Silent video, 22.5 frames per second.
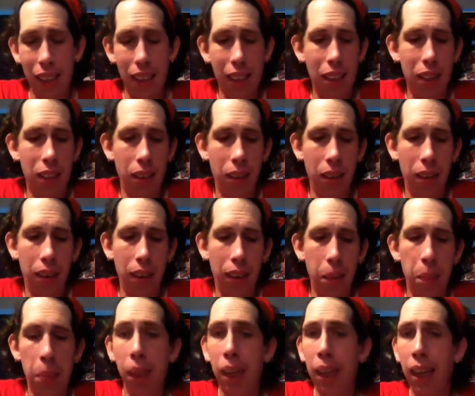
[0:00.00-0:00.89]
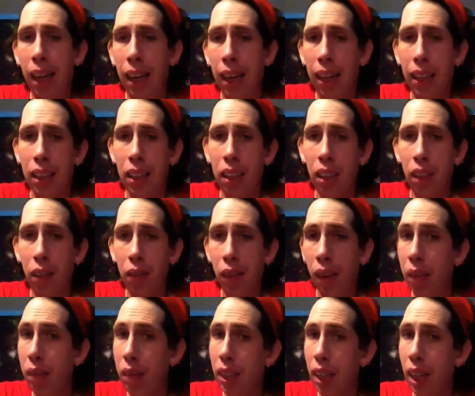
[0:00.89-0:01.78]
into the BS of
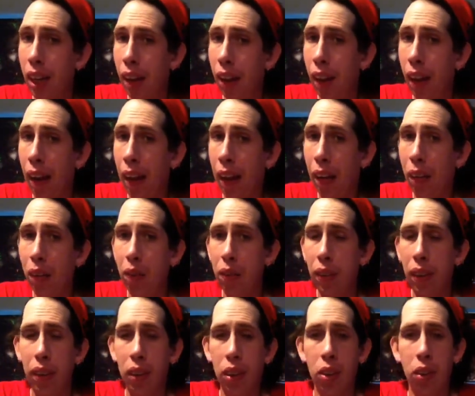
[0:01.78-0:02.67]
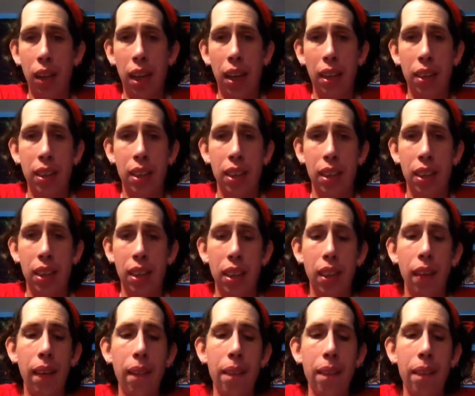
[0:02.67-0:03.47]
everyday life and stresses.